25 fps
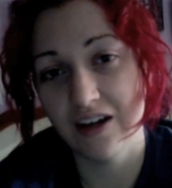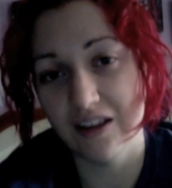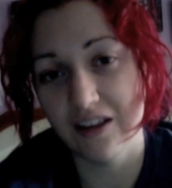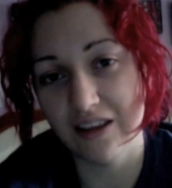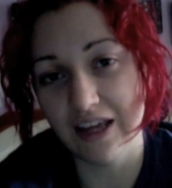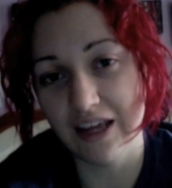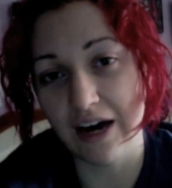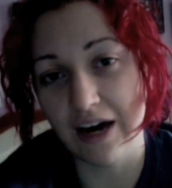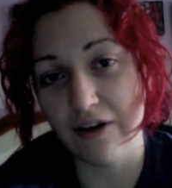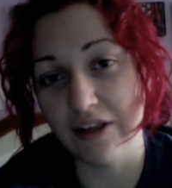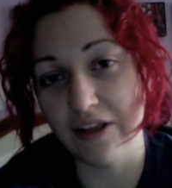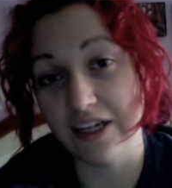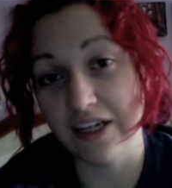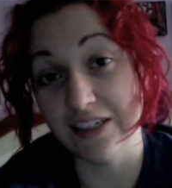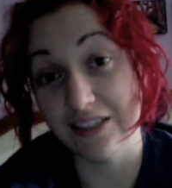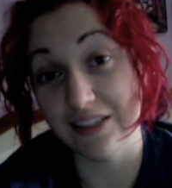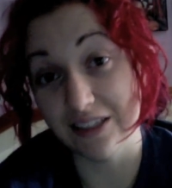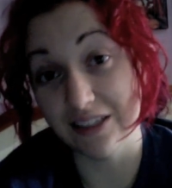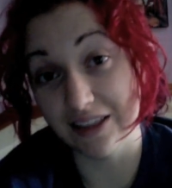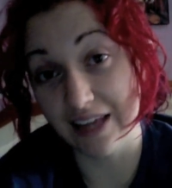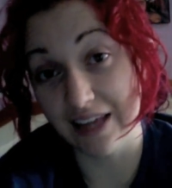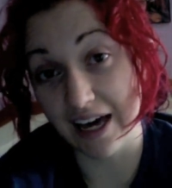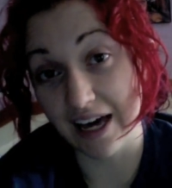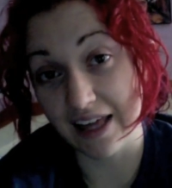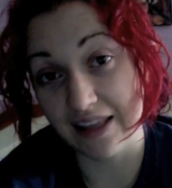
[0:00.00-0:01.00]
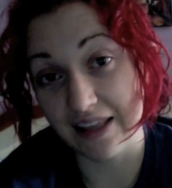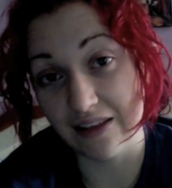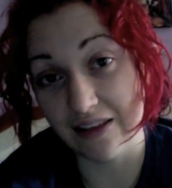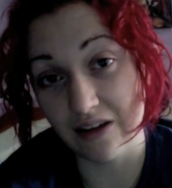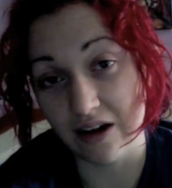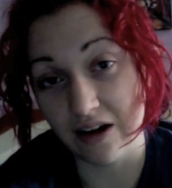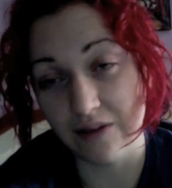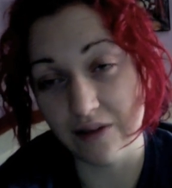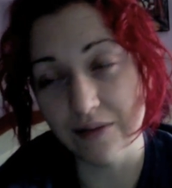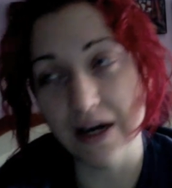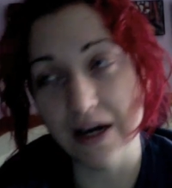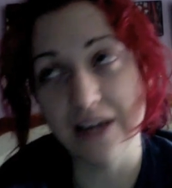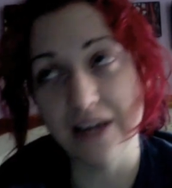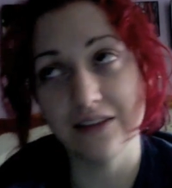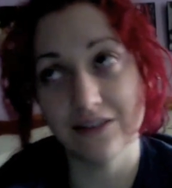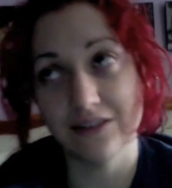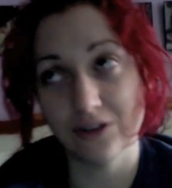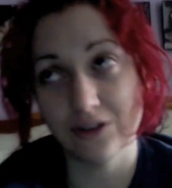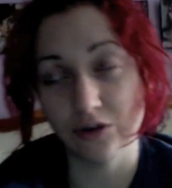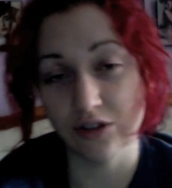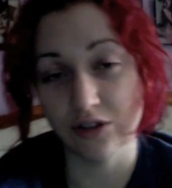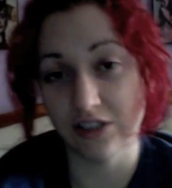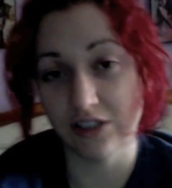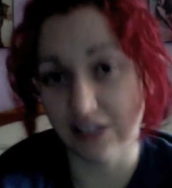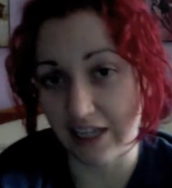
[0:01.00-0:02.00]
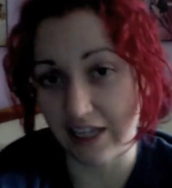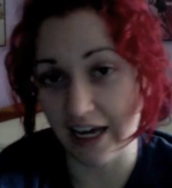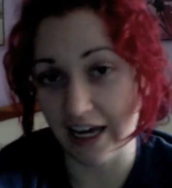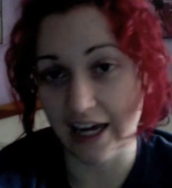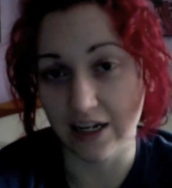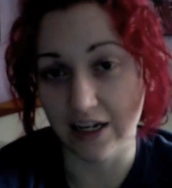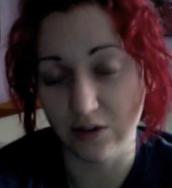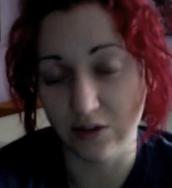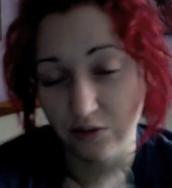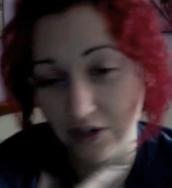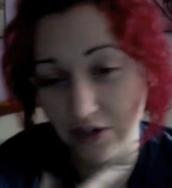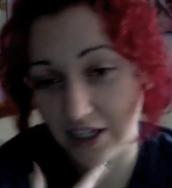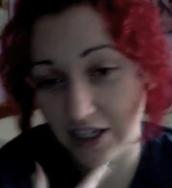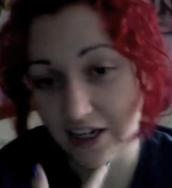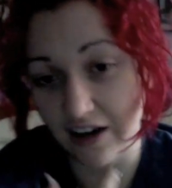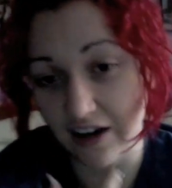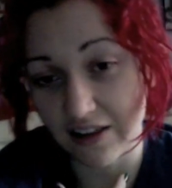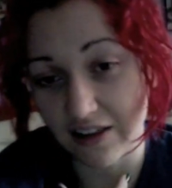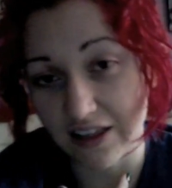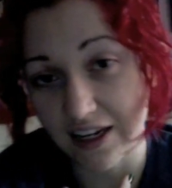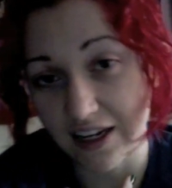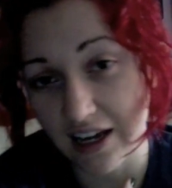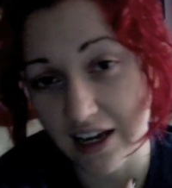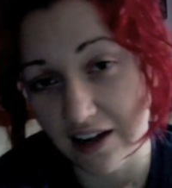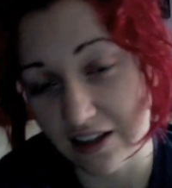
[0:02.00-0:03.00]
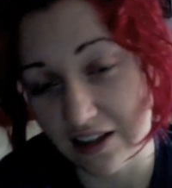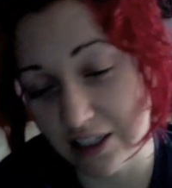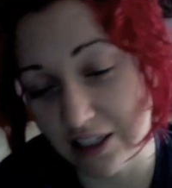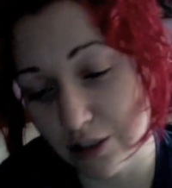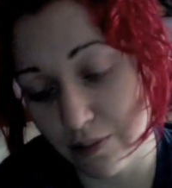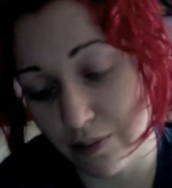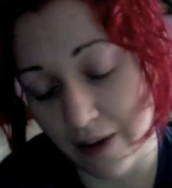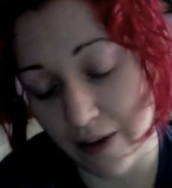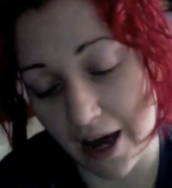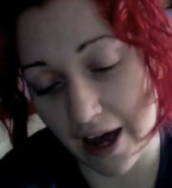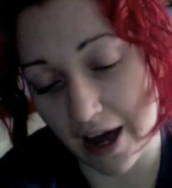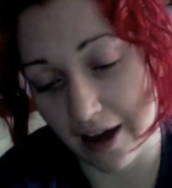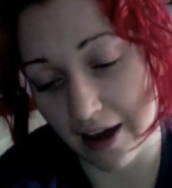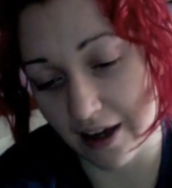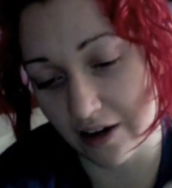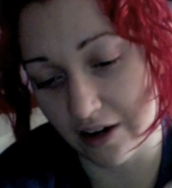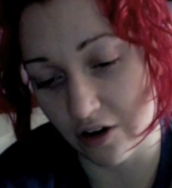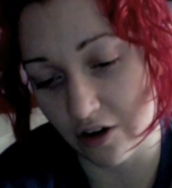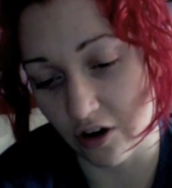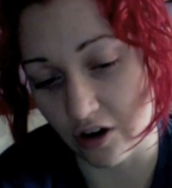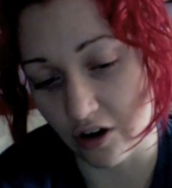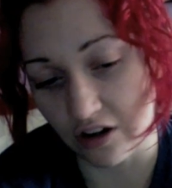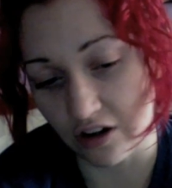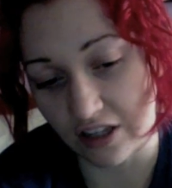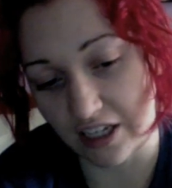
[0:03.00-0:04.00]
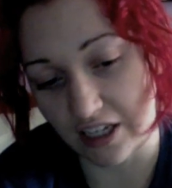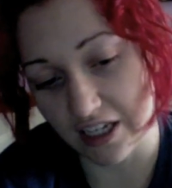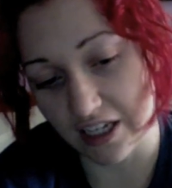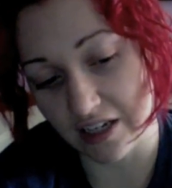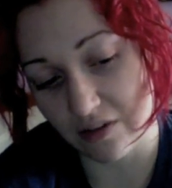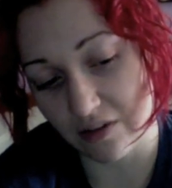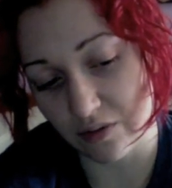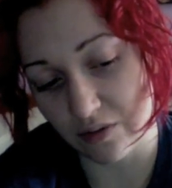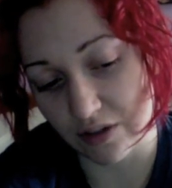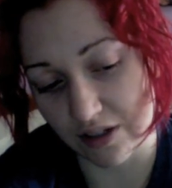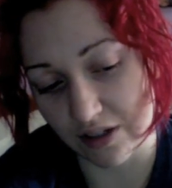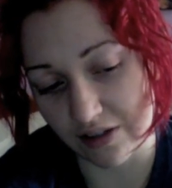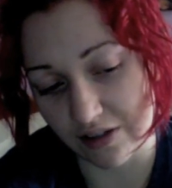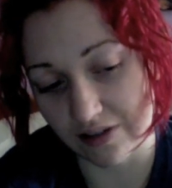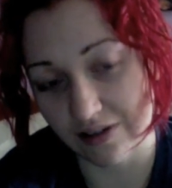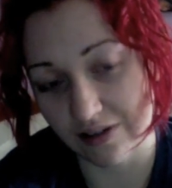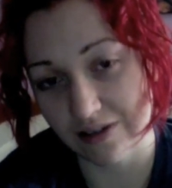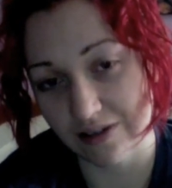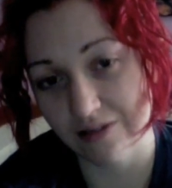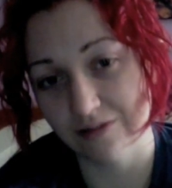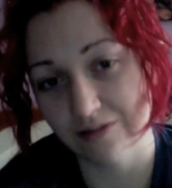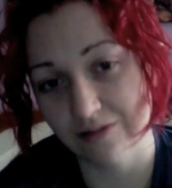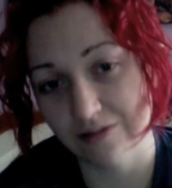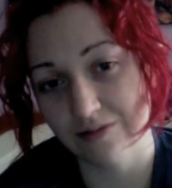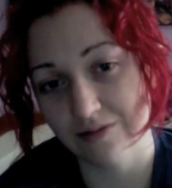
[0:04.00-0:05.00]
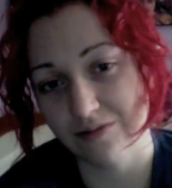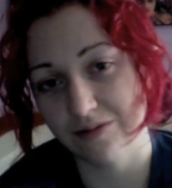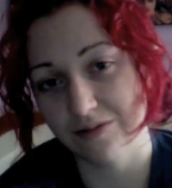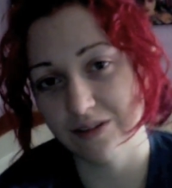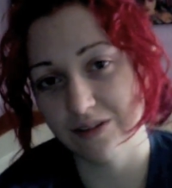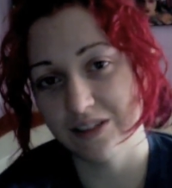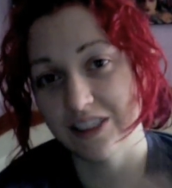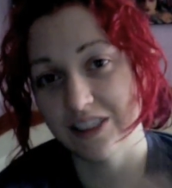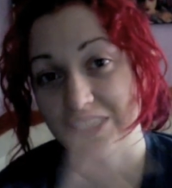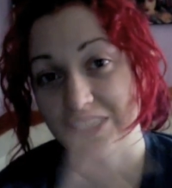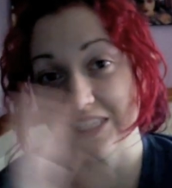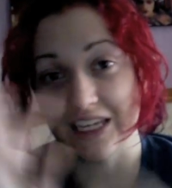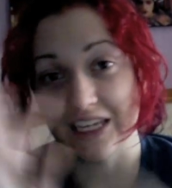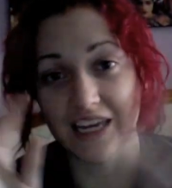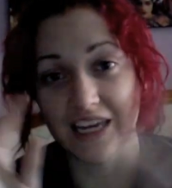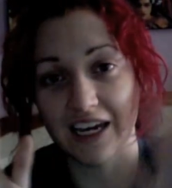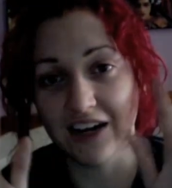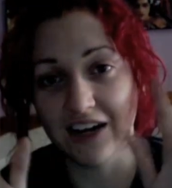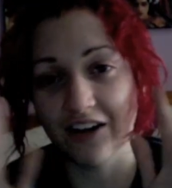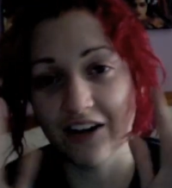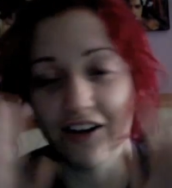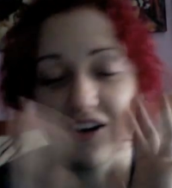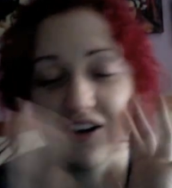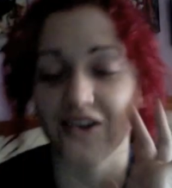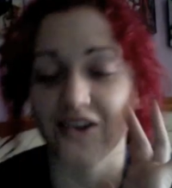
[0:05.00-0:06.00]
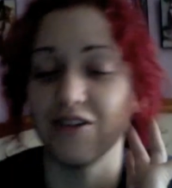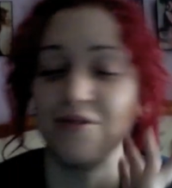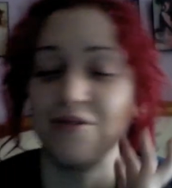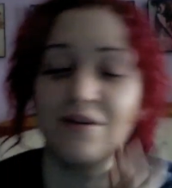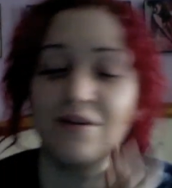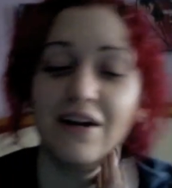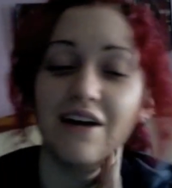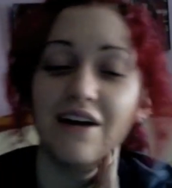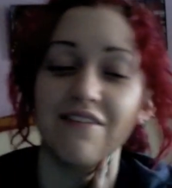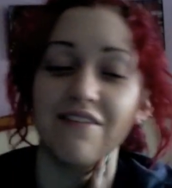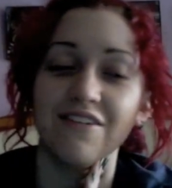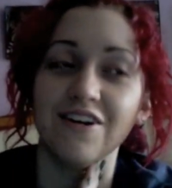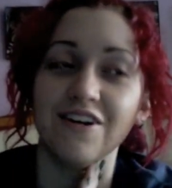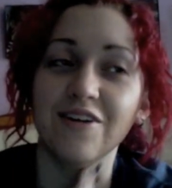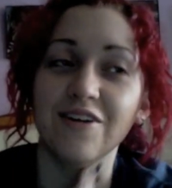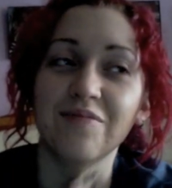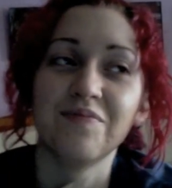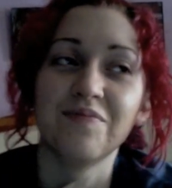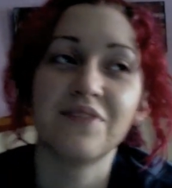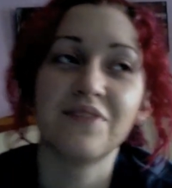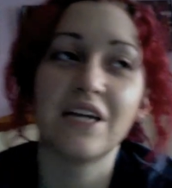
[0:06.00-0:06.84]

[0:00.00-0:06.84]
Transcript: how they did that um, at towards the end when he got the necklace back and Hurley was seeing her or whatever.